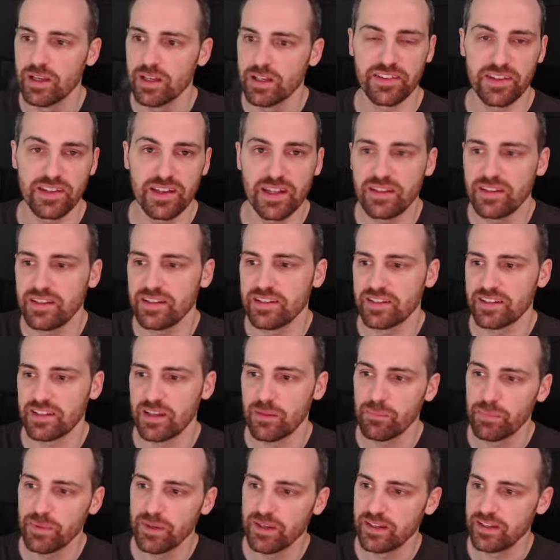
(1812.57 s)
I think that this
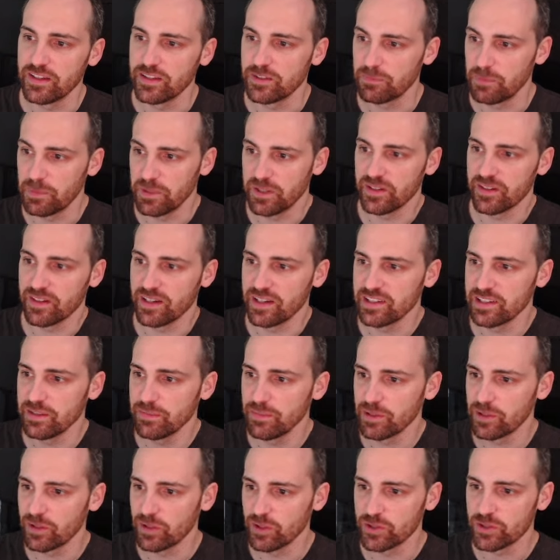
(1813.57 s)
example is pretty crazy
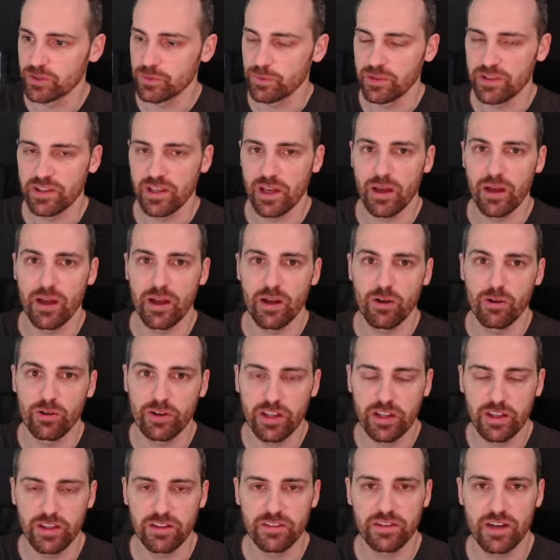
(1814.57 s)
because with a
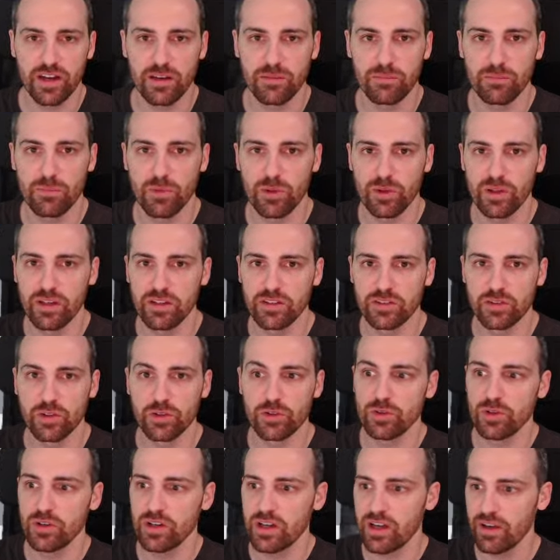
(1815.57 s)
already trained model, so
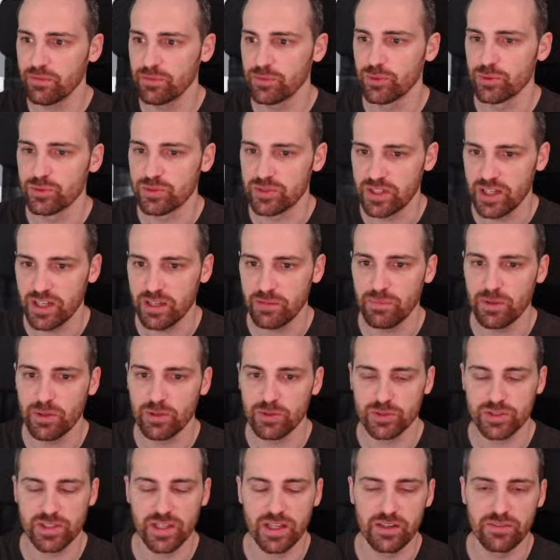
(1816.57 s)
you don't have to train by
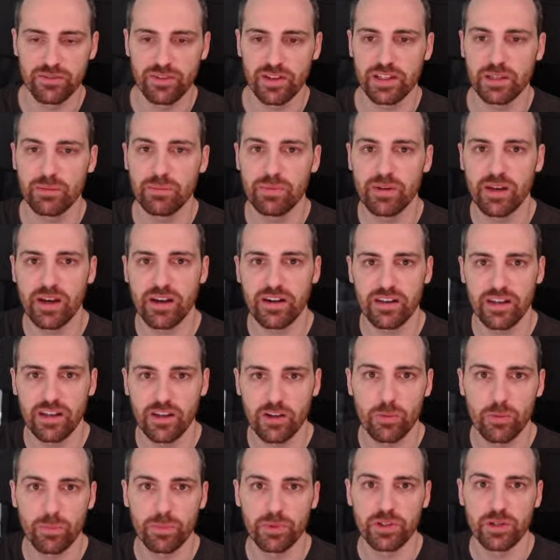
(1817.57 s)
yourself a deep learning
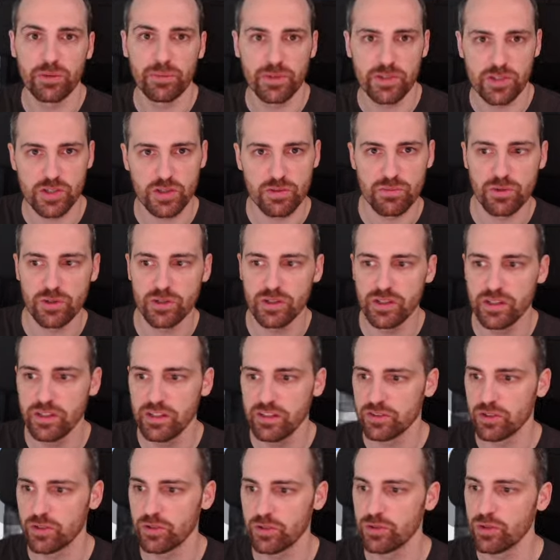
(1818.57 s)
computer vision model,
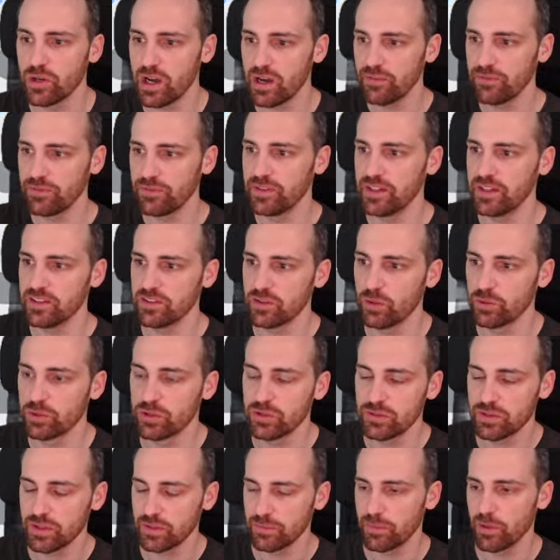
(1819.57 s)
so you have this
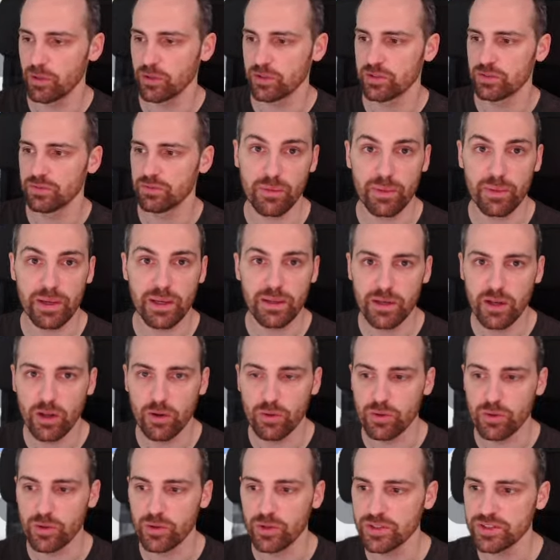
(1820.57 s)
out of the box for a very
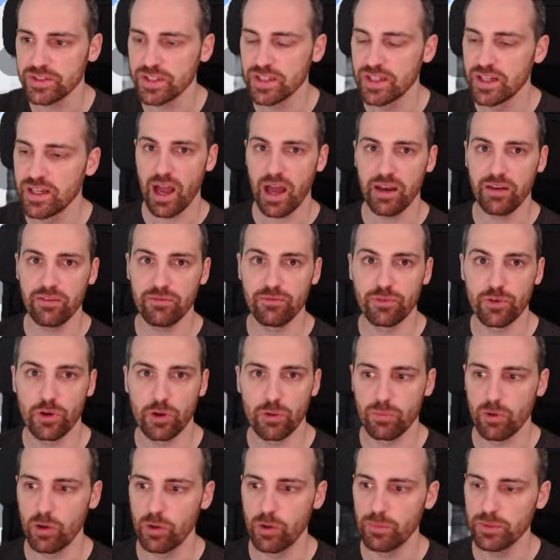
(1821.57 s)
low cost, and
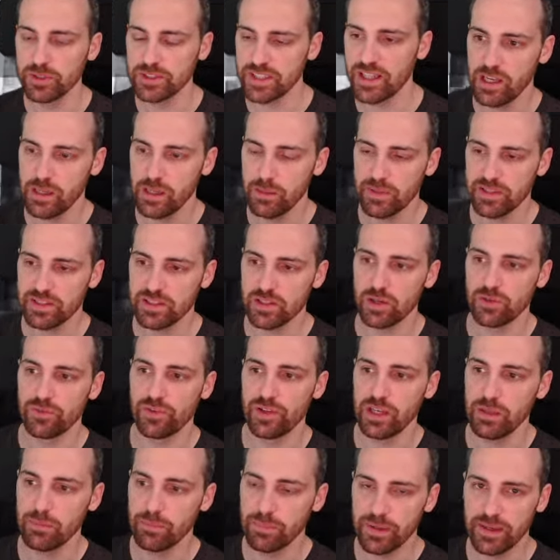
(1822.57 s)
from almost any image of
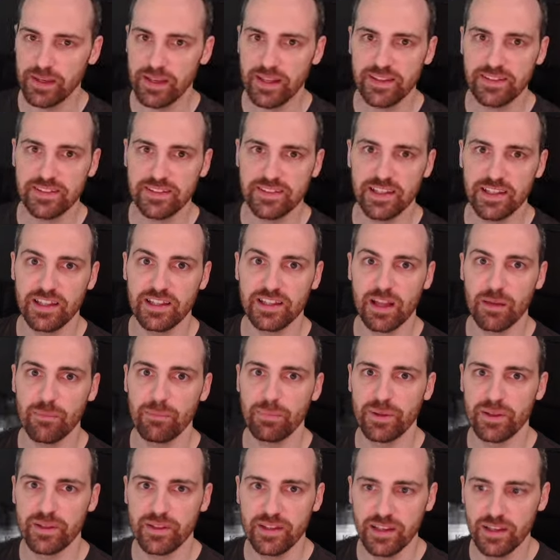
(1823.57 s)
any place, it can
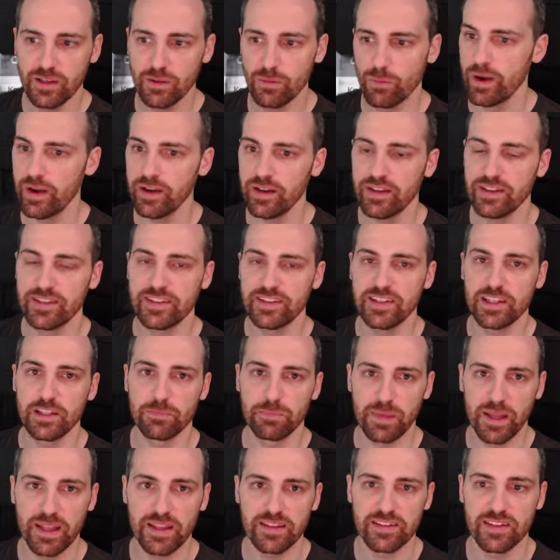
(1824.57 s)
predict where is this
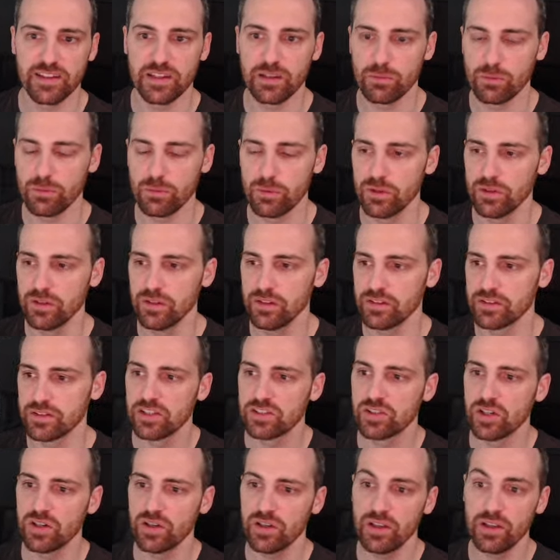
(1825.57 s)
place in the world.
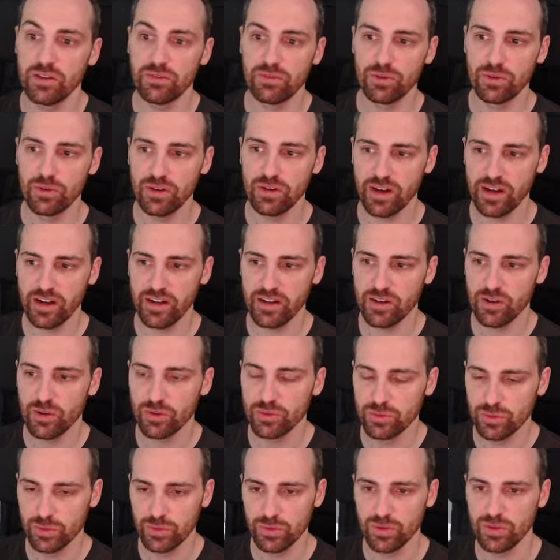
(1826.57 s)
So if you learn how
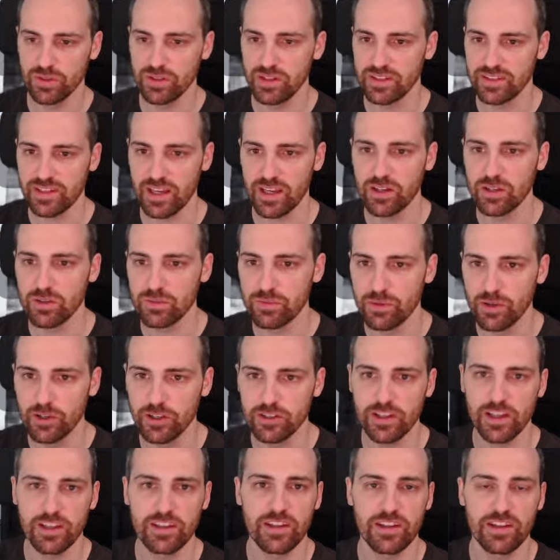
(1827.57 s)
to do this kind of
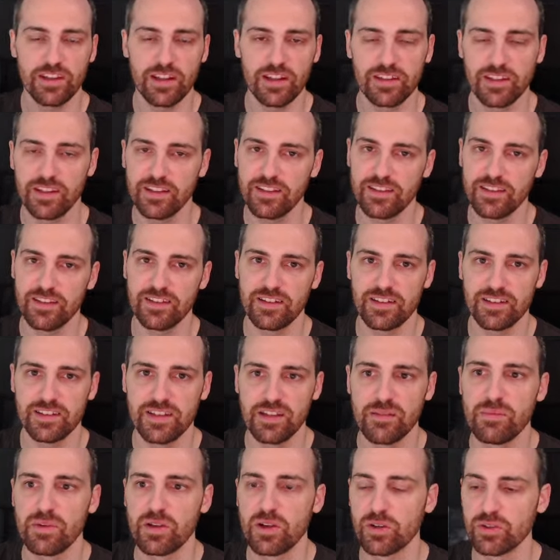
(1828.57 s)
bot, I think that this is
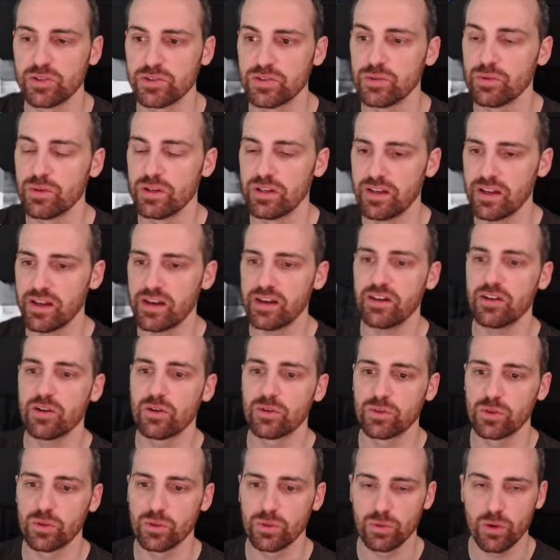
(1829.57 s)
interesting because you will learn
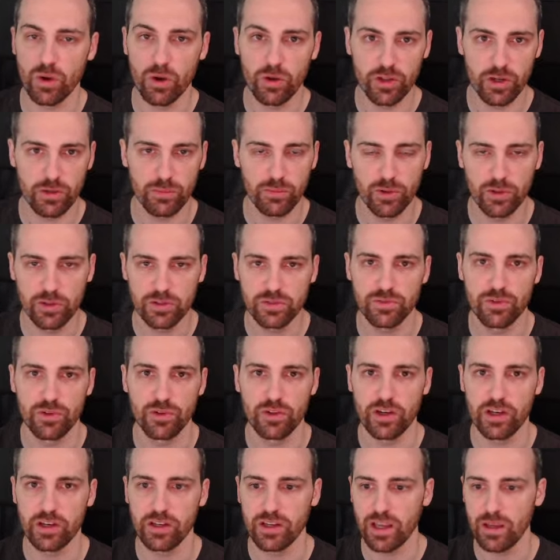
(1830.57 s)
how to do other bots for
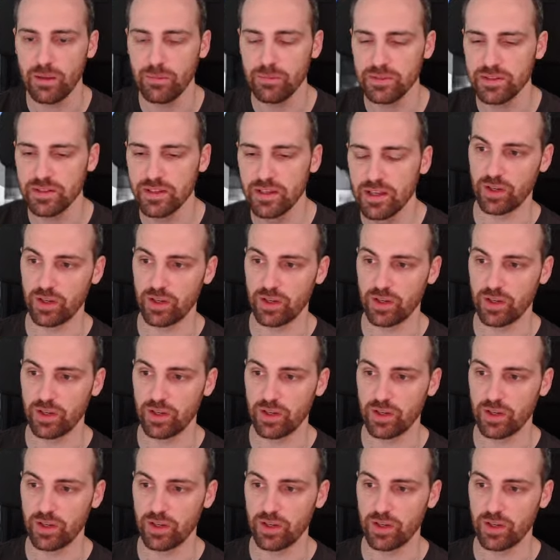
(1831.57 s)
other games.